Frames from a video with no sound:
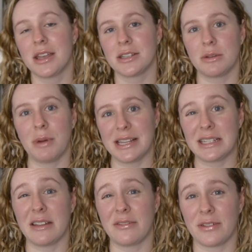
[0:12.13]
So where
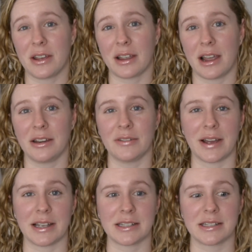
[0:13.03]
Steph kind of
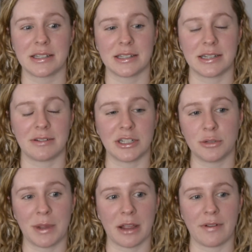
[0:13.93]
asked Siri to
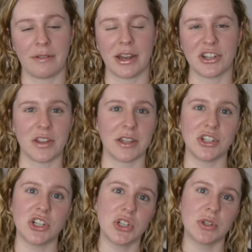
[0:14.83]
pick a foundation and then
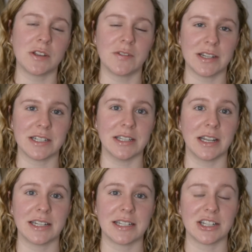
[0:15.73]
she'd choose the first in the
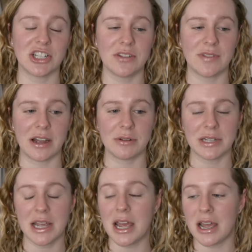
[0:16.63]
list that she found,
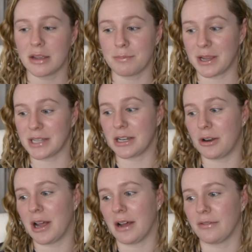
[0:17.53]
because I
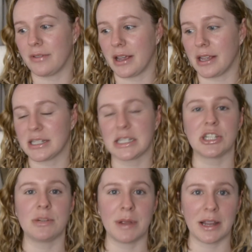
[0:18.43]
don't have
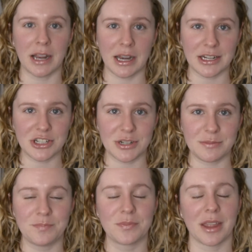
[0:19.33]
such a big
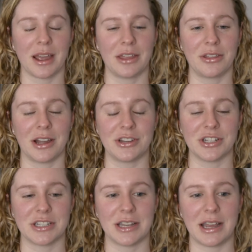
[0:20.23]
collection, I thought I'd
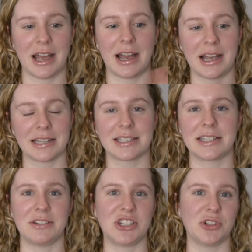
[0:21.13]
just ask
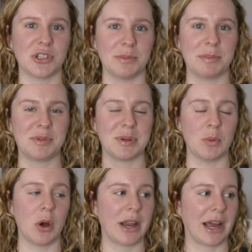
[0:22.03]
Siri to choose a number between
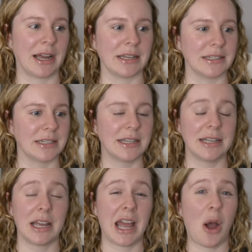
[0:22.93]
1 and
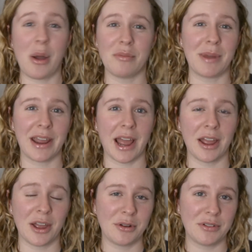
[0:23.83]
however many I
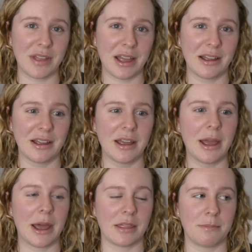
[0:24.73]
own of that,
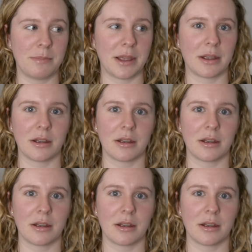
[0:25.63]
and then pick